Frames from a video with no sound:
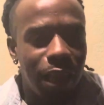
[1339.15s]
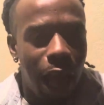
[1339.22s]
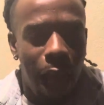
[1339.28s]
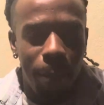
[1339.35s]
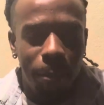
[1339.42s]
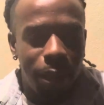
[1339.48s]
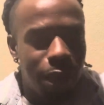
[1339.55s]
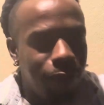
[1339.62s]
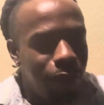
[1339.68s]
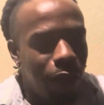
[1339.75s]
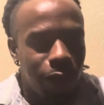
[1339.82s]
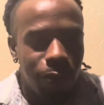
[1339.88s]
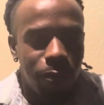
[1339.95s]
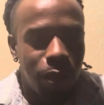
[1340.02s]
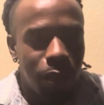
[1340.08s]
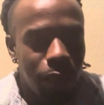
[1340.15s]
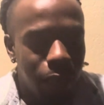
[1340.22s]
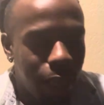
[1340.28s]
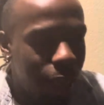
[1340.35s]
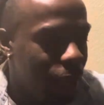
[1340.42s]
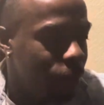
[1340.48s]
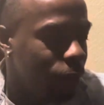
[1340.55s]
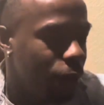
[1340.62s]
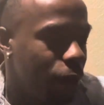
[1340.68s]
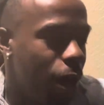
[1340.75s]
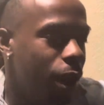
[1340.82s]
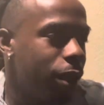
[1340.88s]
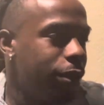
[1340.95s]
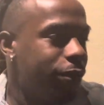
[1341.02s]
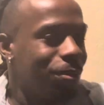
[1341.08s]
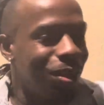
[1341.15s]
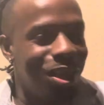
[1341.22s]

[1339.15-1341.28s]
I'm giving y'all some good game regardless.